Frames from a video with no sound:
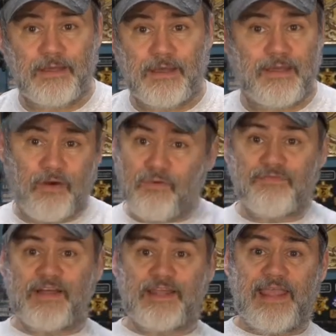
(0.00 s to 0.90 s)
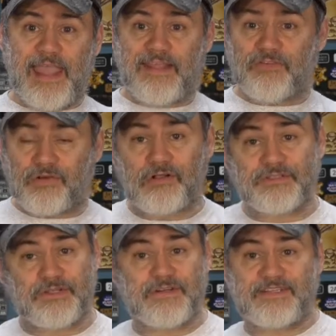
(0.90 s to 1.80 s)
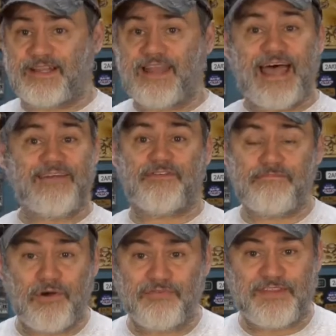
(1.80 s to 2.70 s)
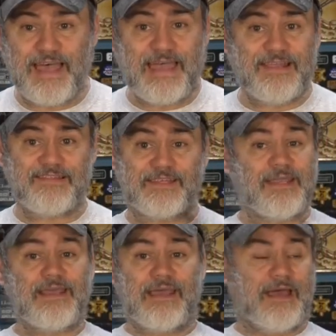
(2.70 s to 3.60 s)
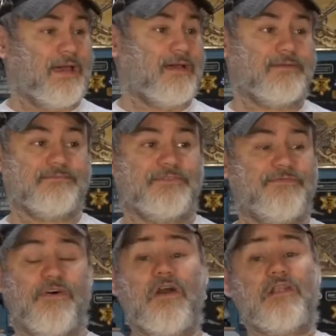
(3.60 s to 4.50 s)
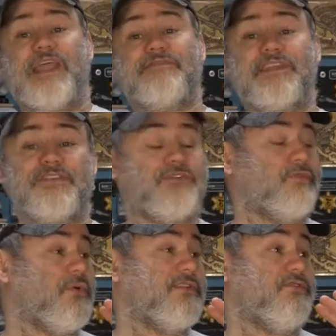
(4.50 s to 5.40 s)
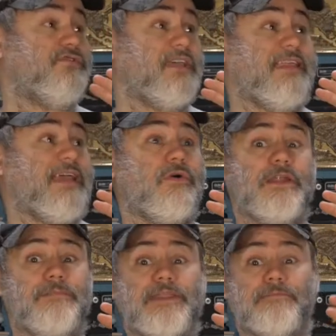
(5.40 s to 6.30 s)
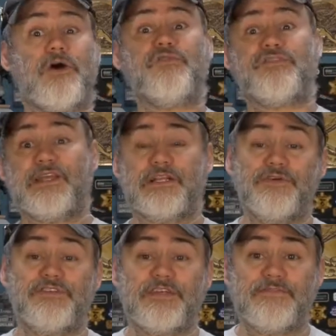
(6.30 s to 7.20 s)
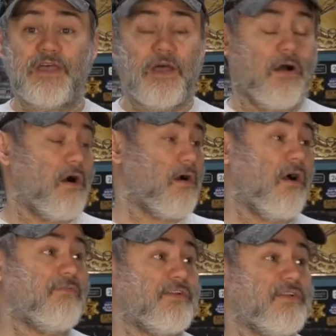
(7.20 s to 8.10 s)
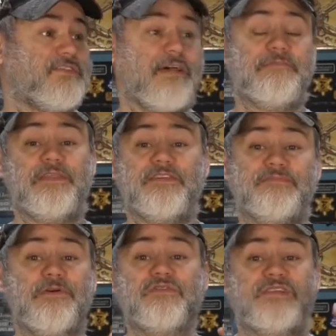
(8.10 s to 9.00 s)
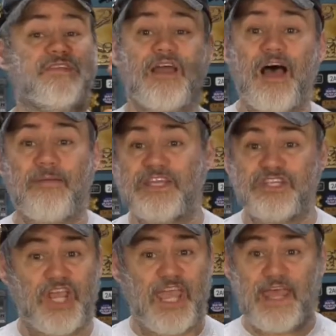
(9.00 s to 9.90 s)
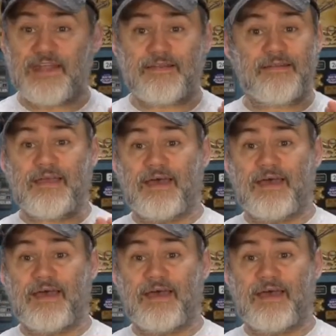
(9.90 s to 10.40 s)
The whole fucking cancel culture is alive on both sides, and the far lefties, who are the ones who say they want to be the most inclusive, are often some of the most snobbish and